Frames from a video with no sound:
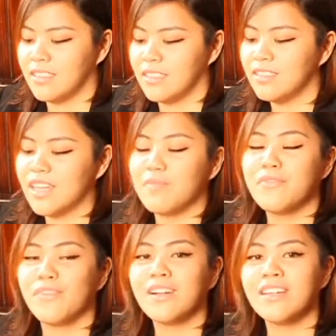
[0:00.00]
Okay,
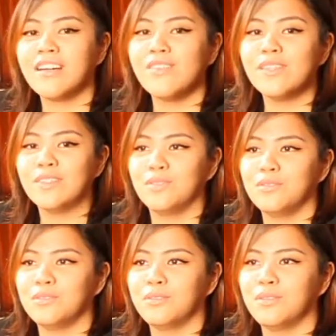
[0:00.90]
before I go
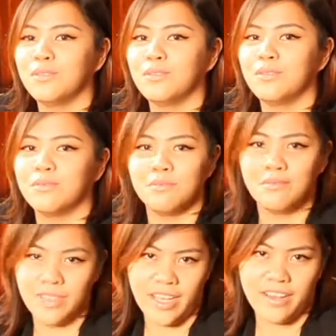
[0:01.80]
into
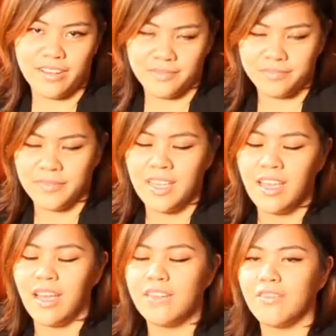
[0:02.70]
the
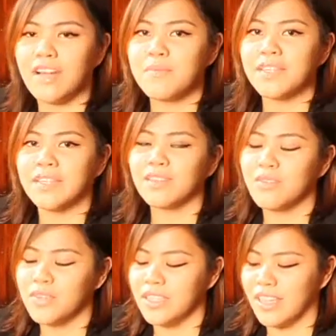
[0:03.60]
environmental
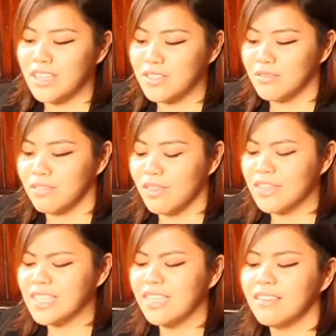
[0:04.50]
communication
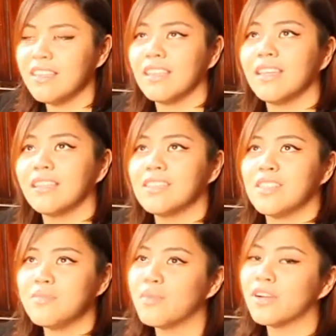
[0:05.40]
theories, I think it is
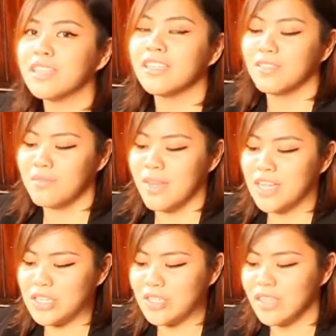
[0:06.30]
important to
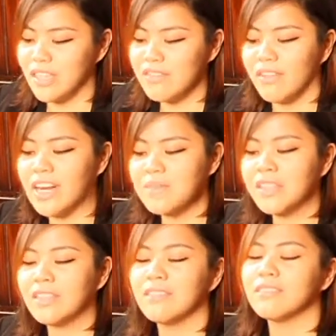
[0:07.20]
mention that
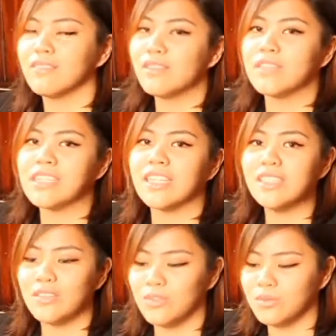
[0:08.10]
environmental theories
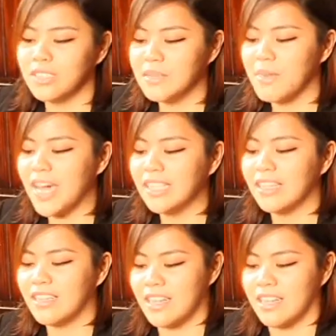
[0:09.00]
undo the
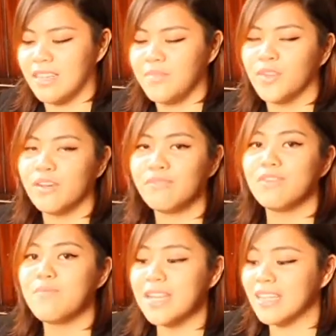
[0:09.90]
binary of
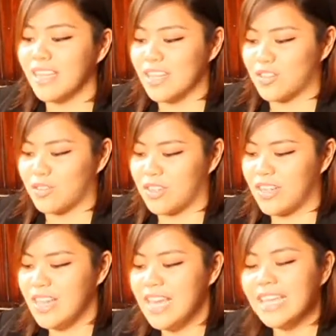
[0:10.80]
human and nature.
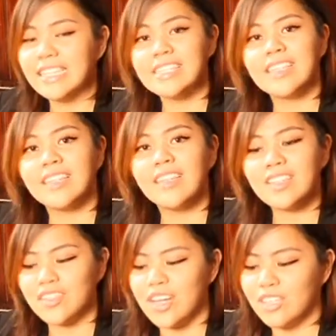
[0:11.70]
Instead, they
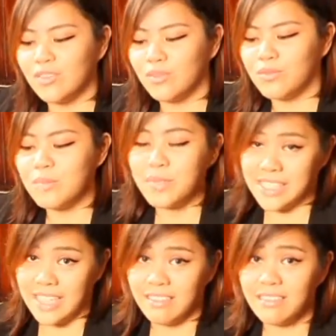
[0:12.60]
try to
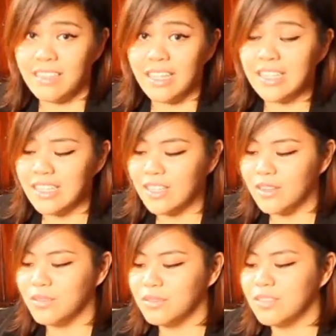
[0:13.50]
represent and
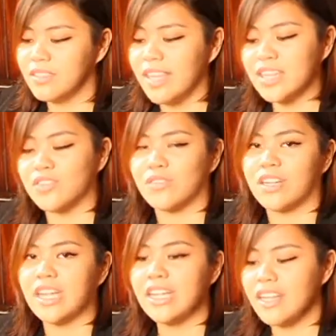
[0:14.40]
include nature
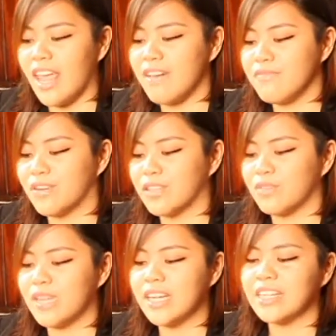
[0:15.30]
in an effort
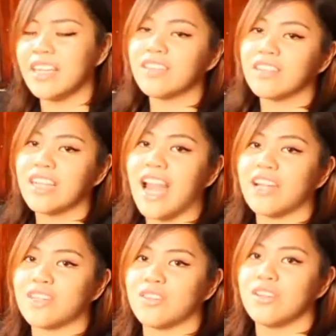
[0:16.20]
to hear the
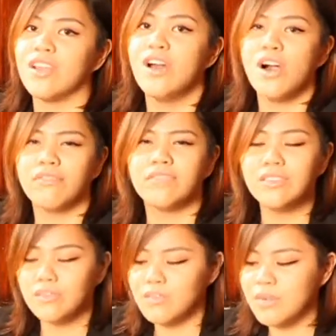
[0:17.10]
interaction of the
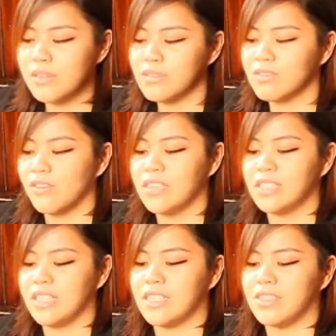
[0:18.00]
numerous
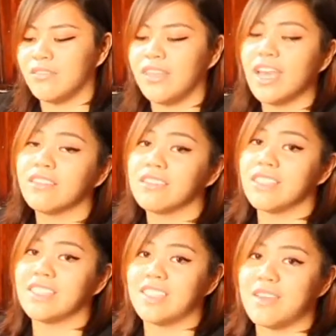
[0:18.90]
voices of the
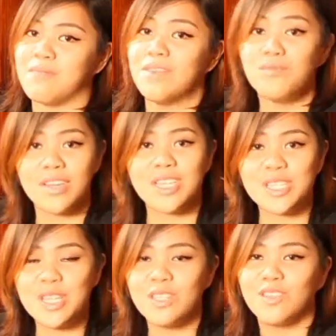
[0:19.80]
ecosystem in which
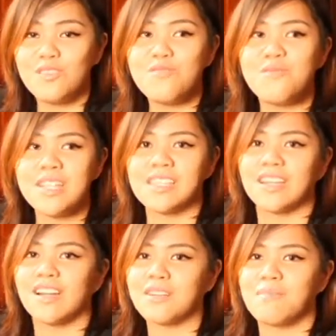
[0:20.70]
humans
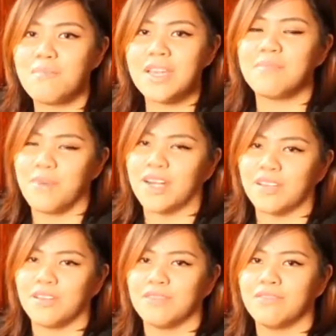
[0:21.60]
are a big part
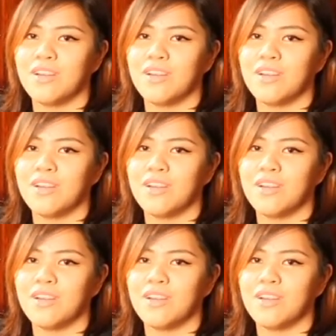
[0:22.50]
of.